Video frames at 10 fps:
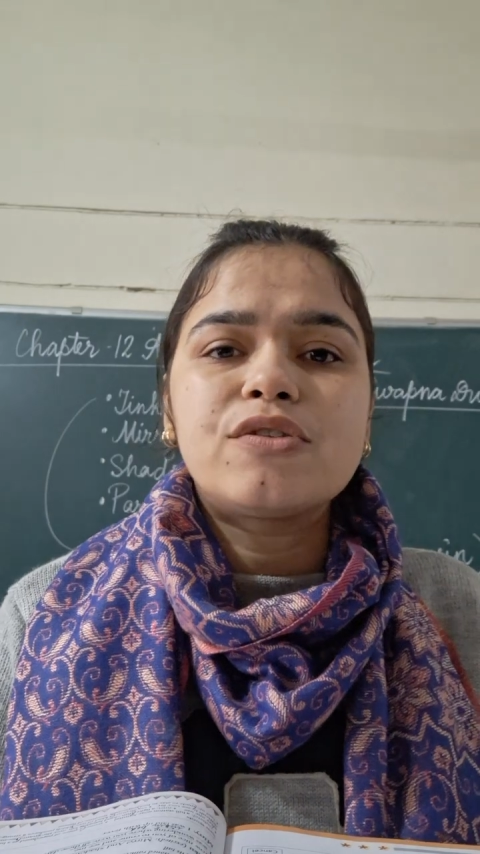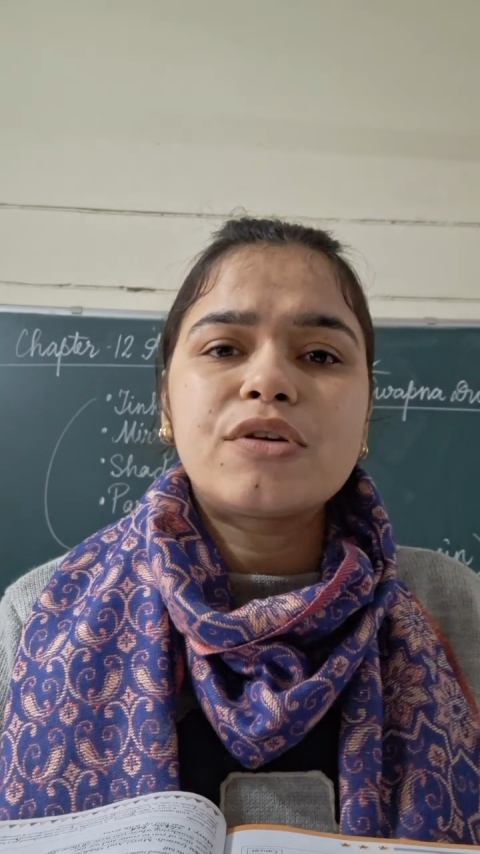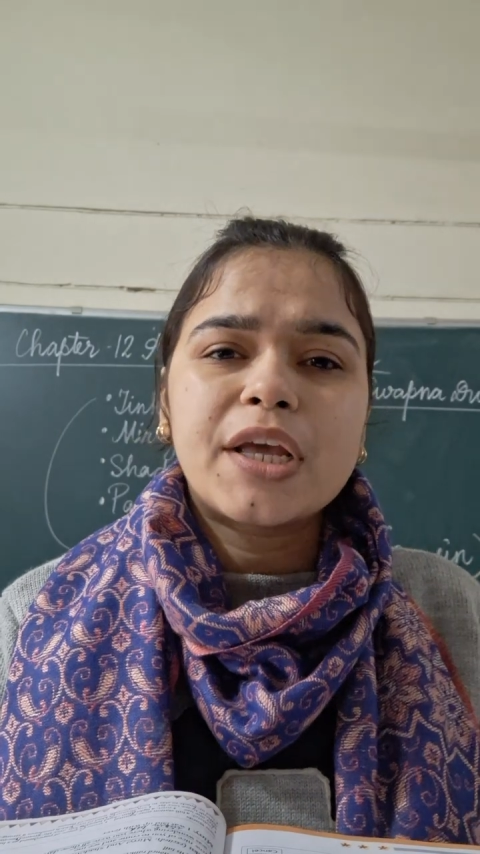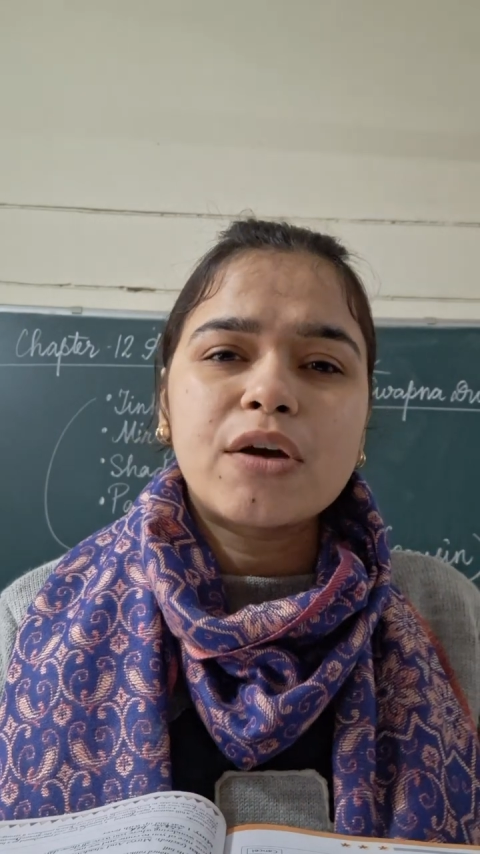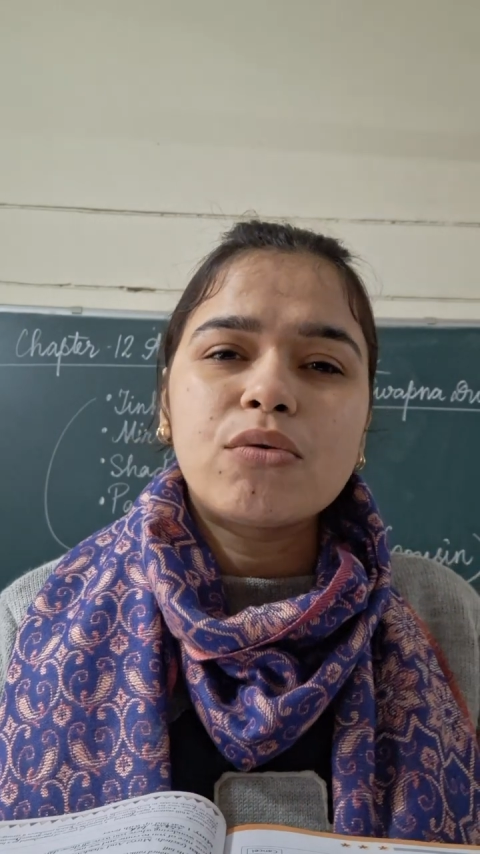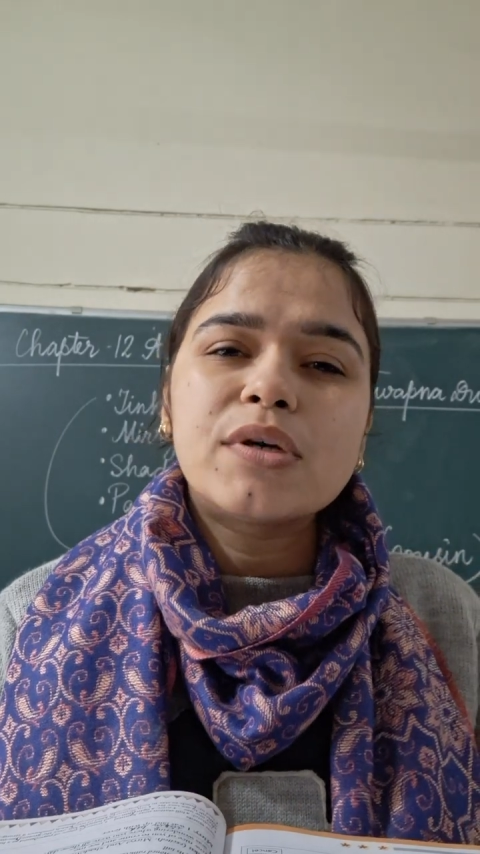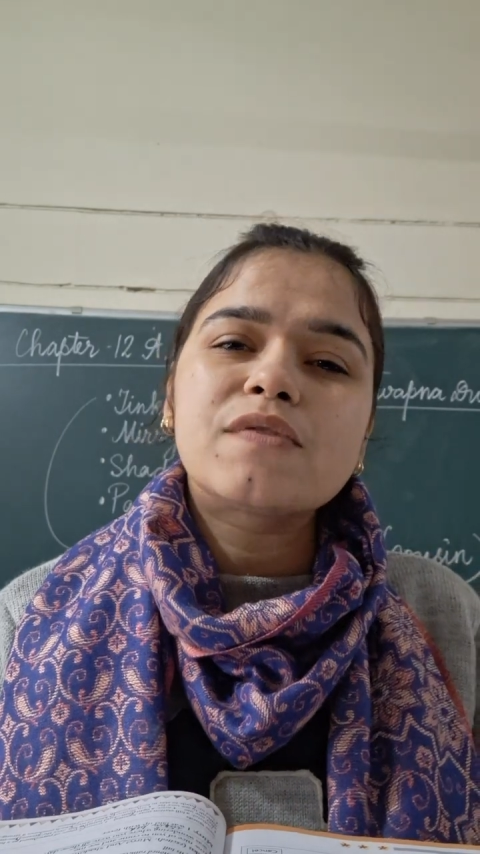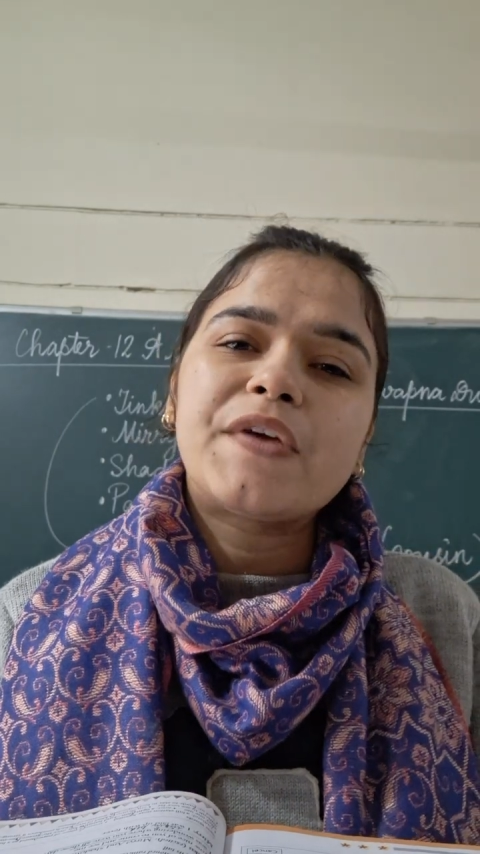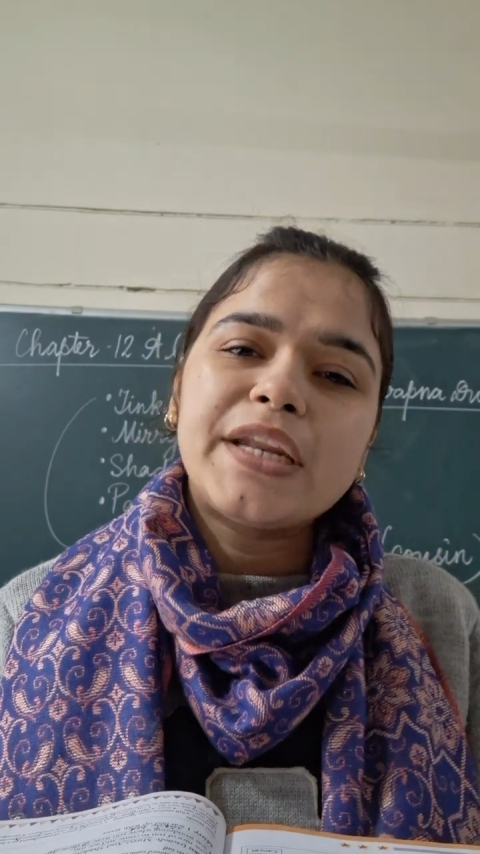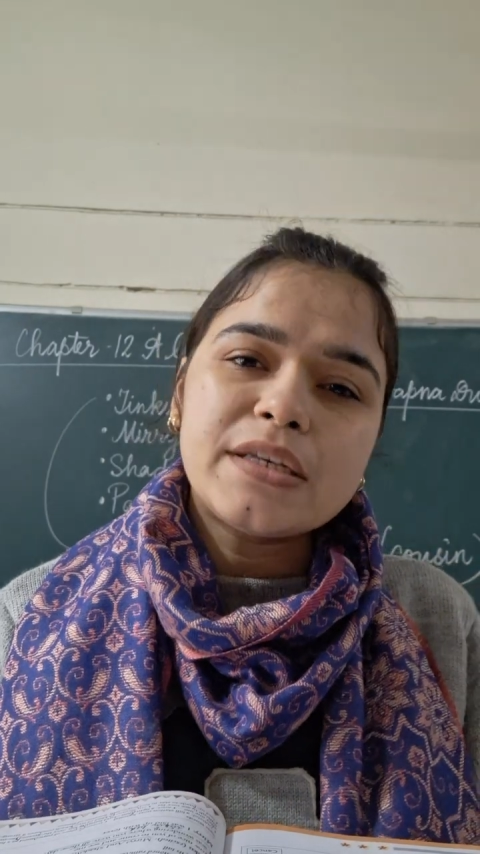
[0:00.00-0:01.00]
So Tinku is
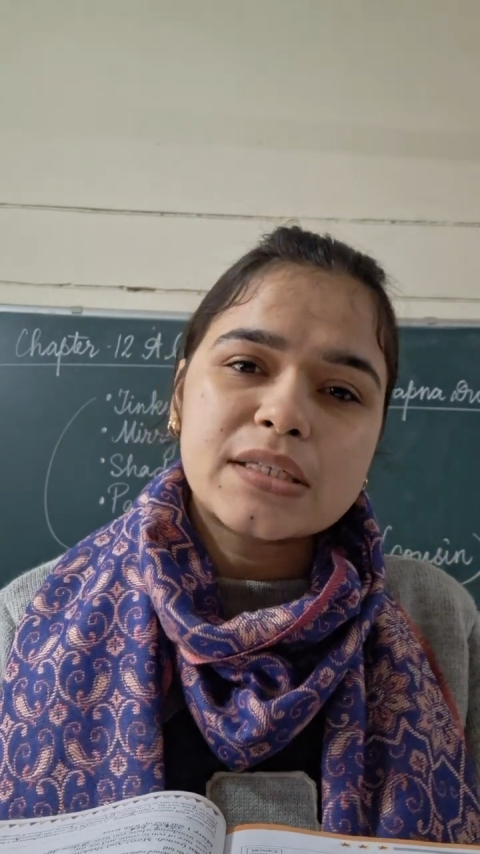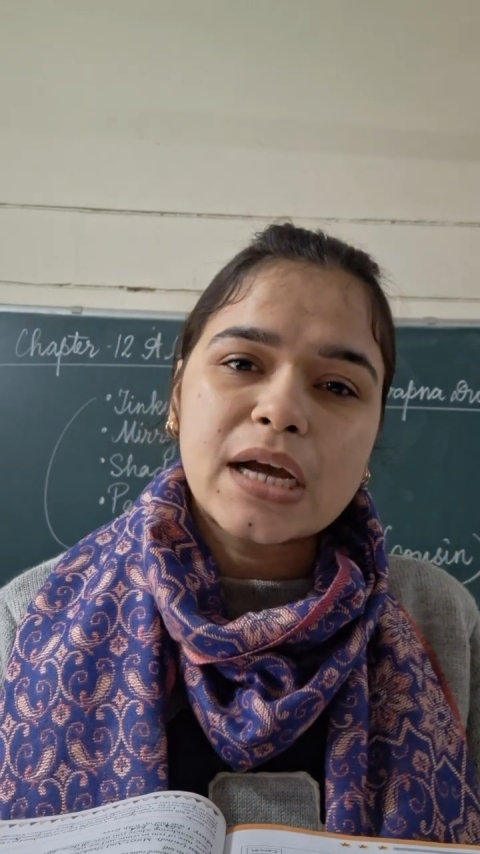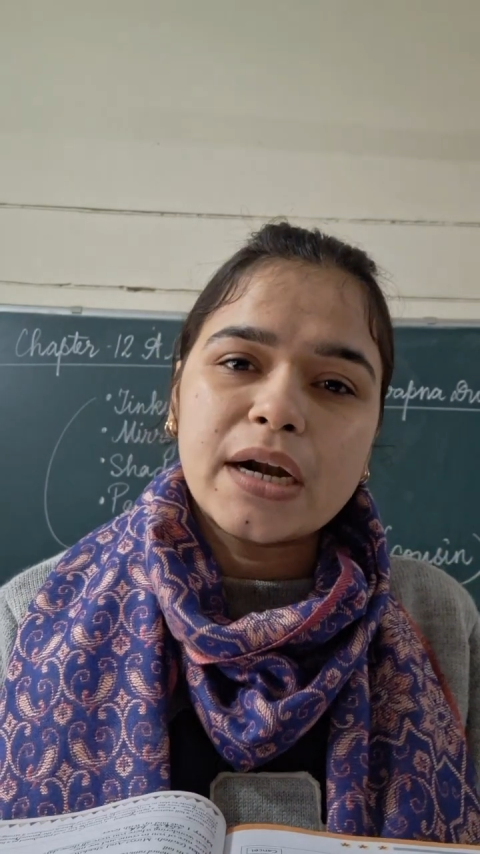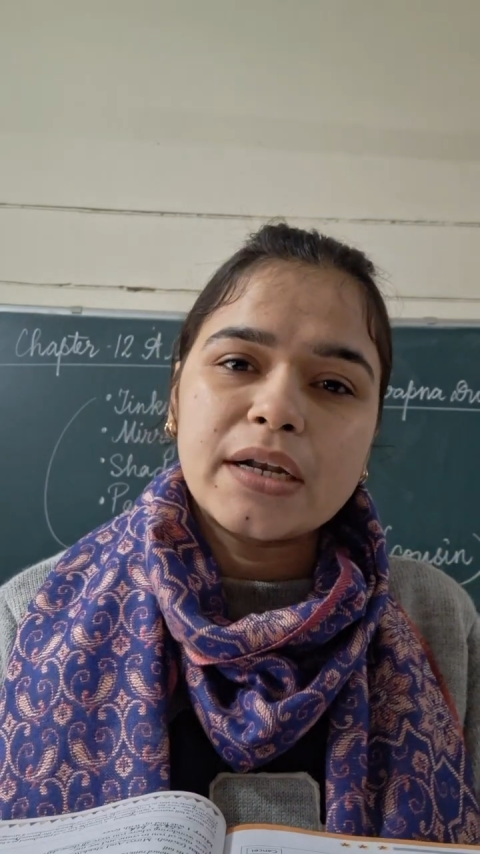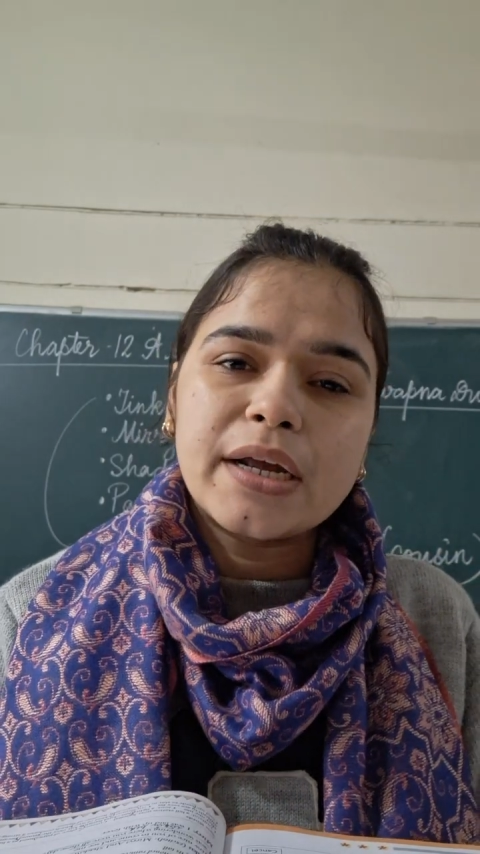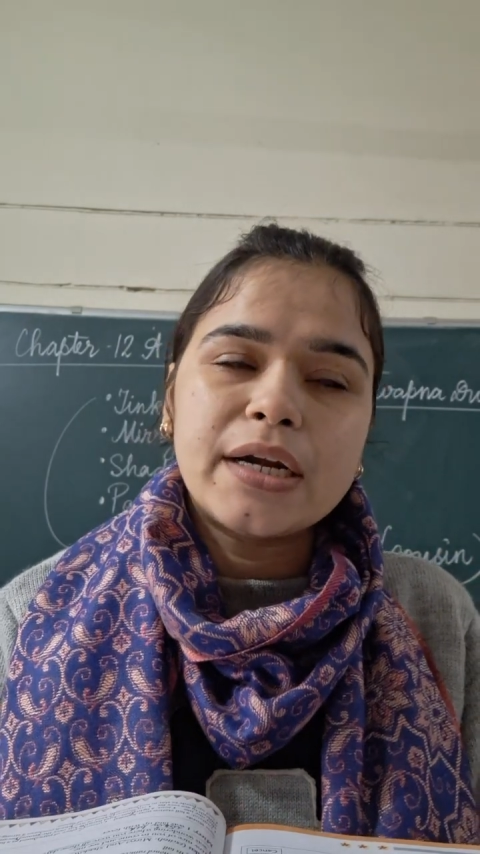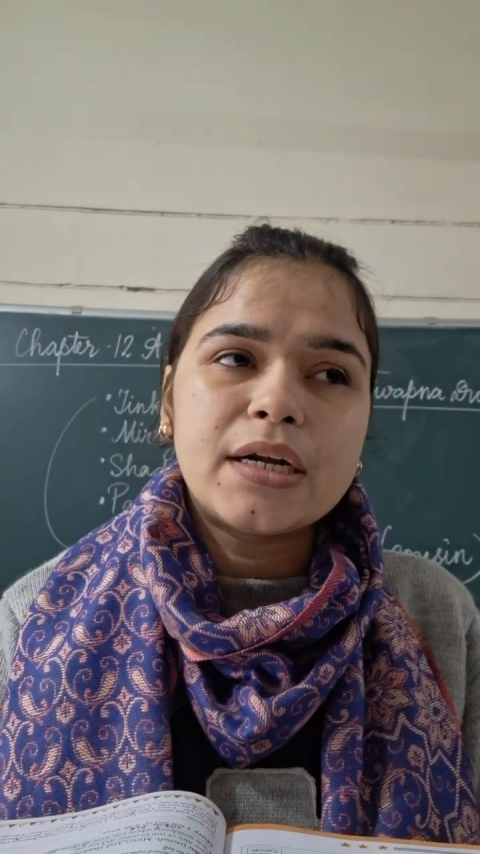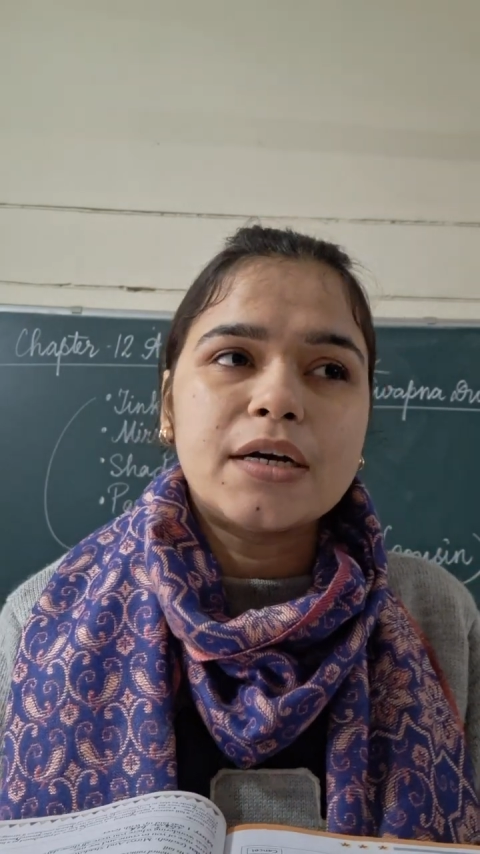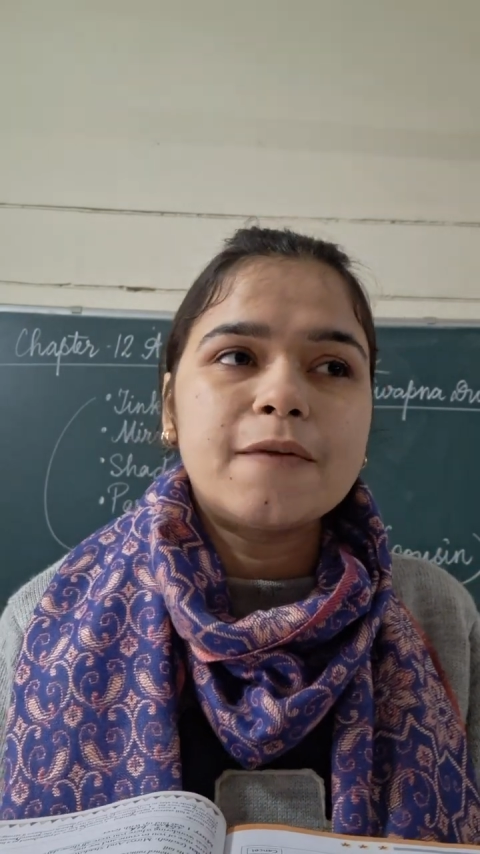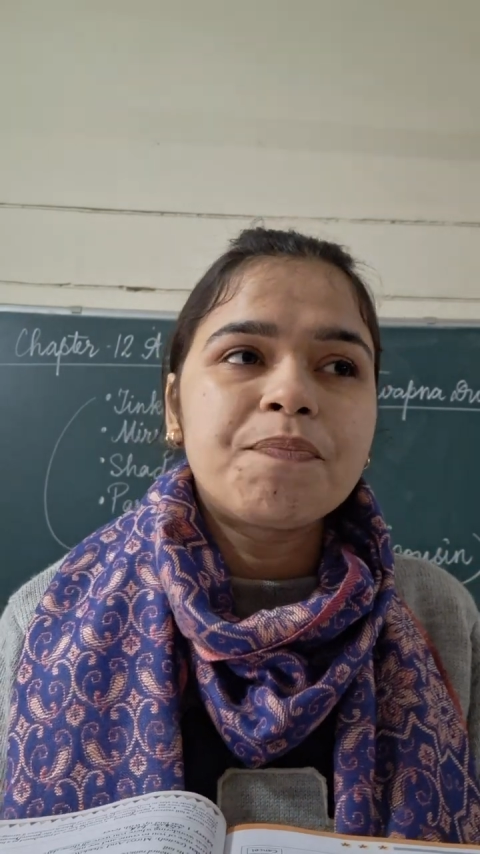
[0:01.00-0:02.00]
very sad
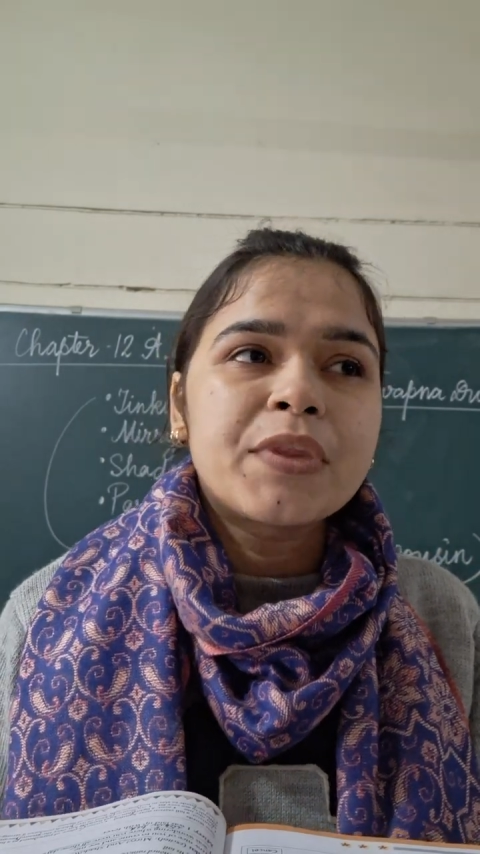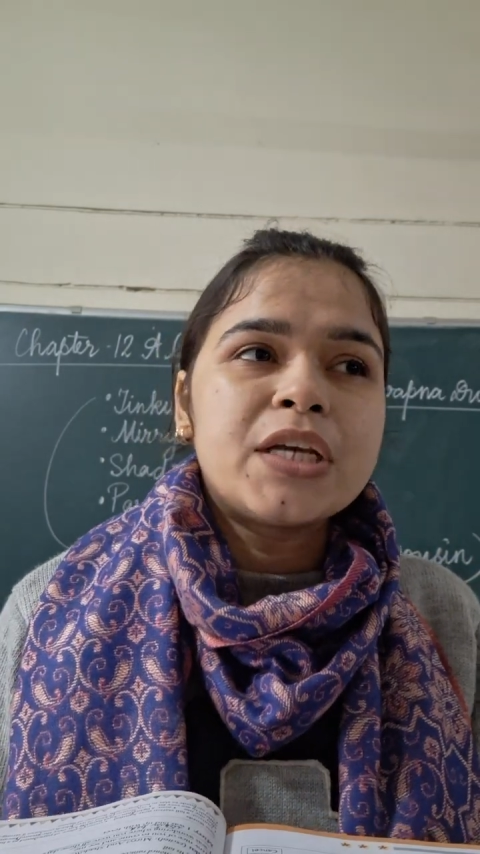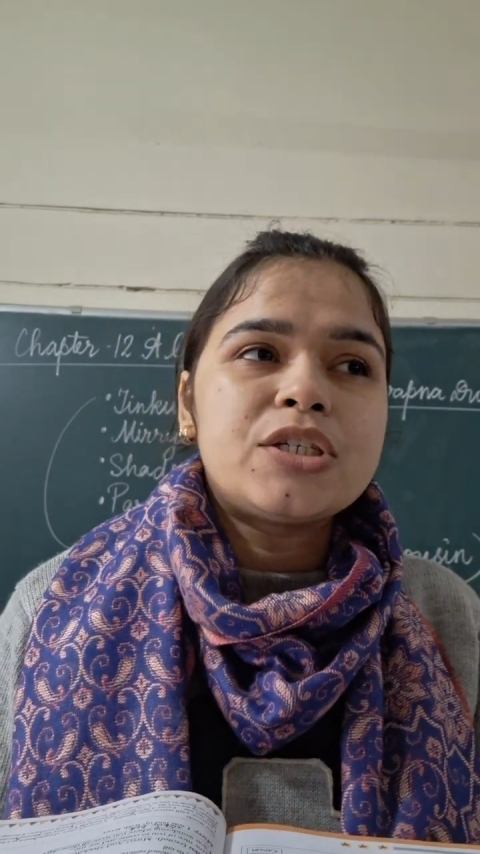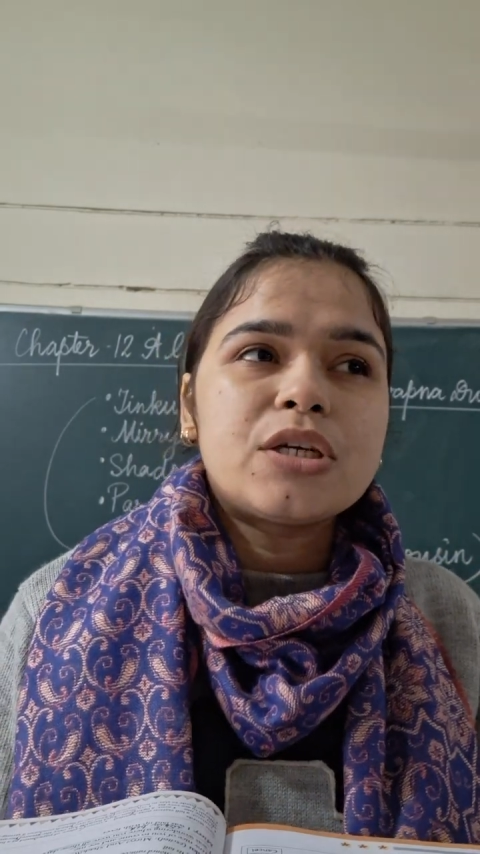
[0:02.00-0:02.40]
that